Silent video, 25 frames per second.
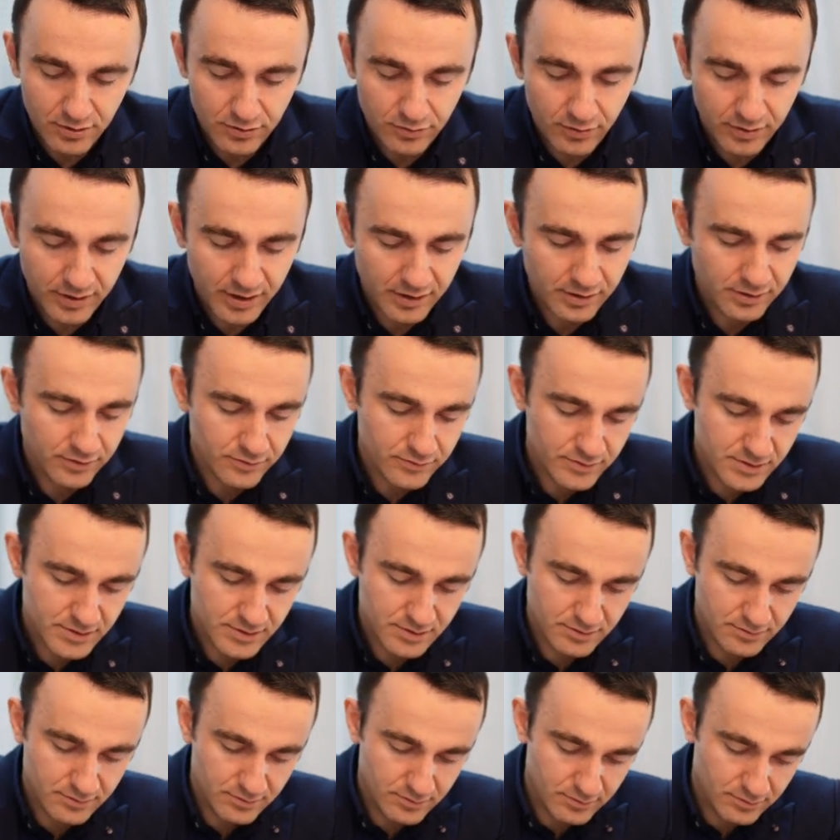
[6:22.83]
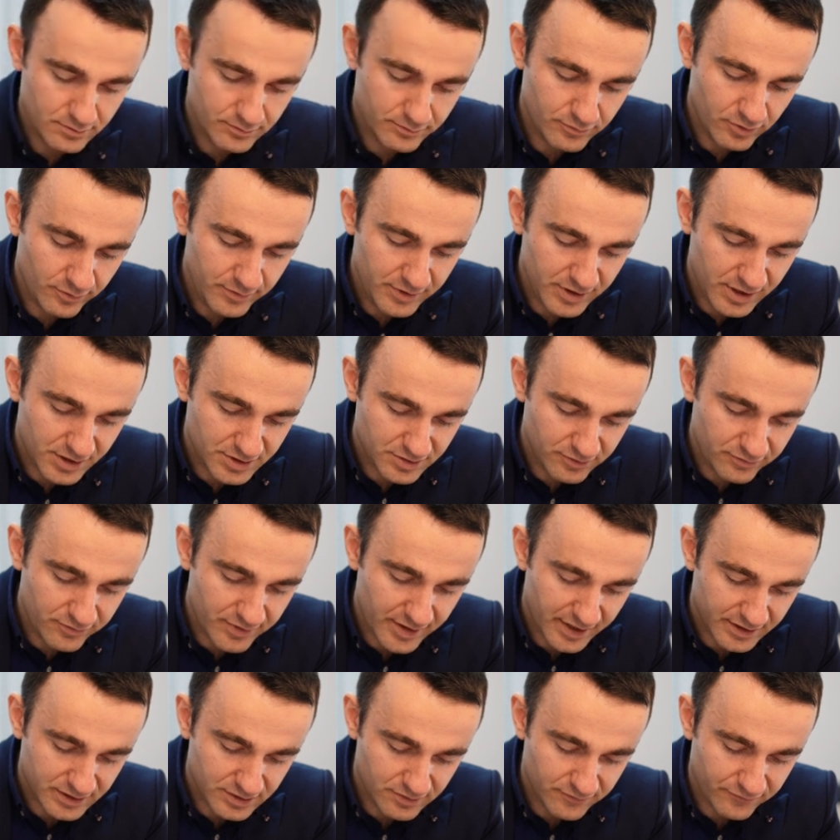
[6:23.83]
you can use bromination
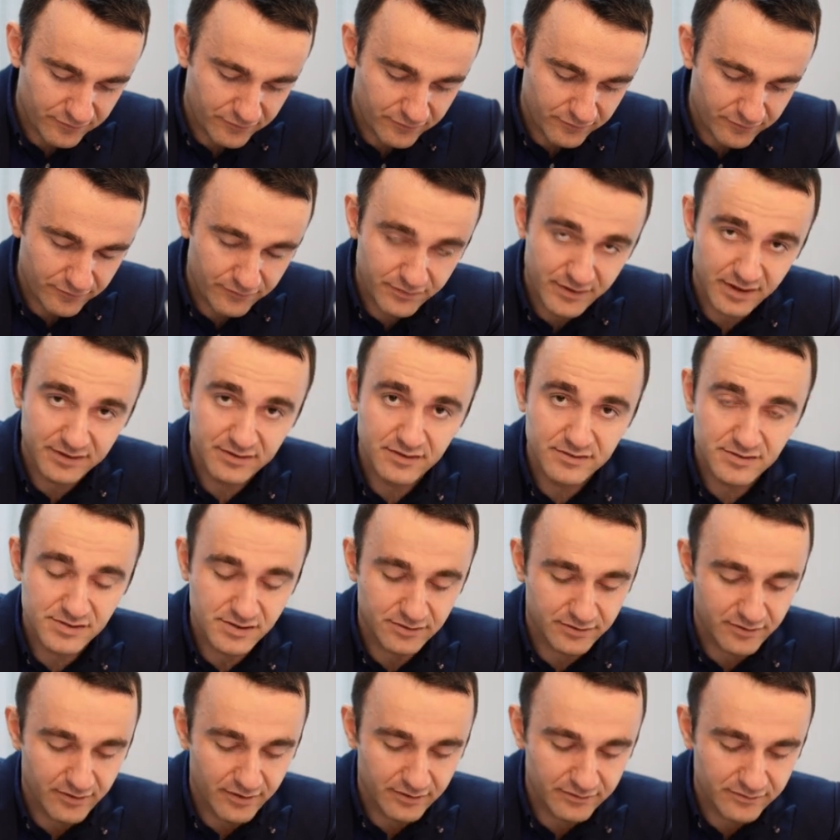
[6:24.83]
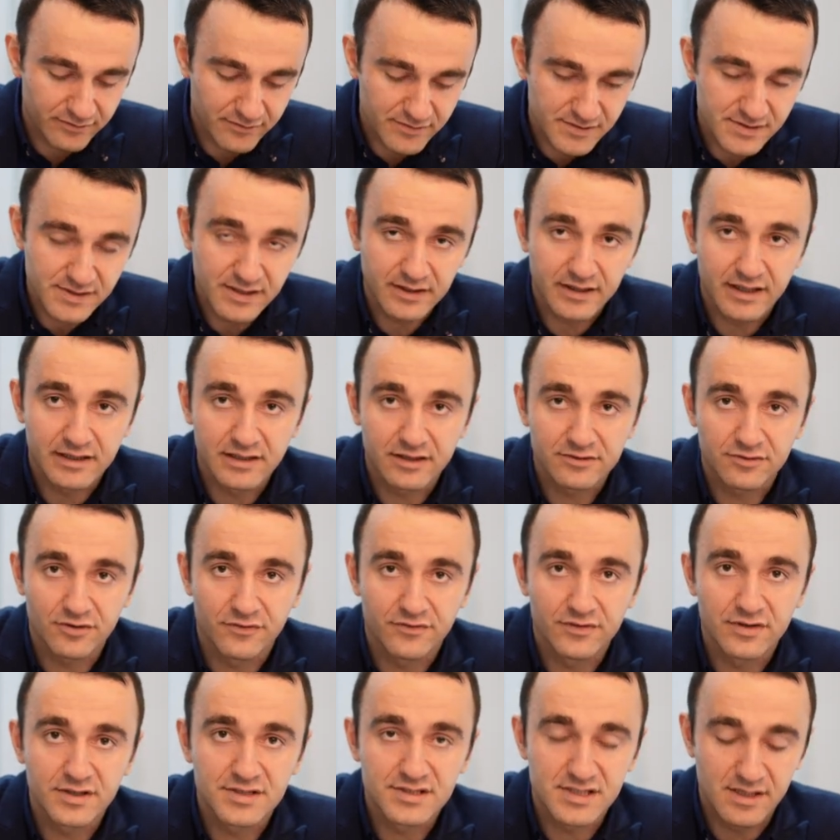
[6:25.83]
reaction, that is a characteristic
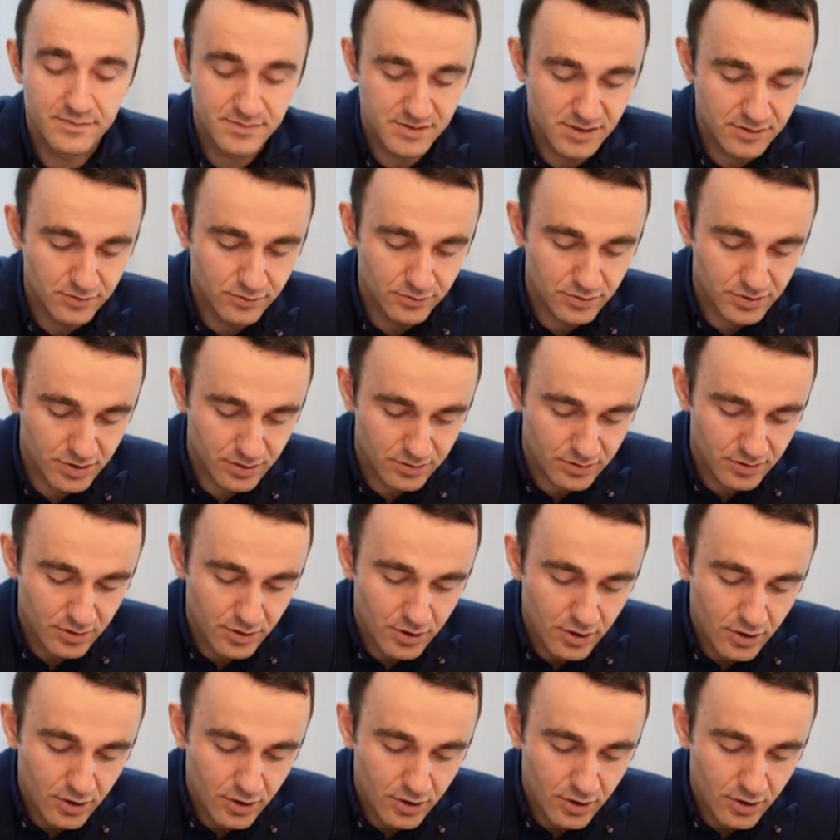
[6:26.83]
electrophilic substitution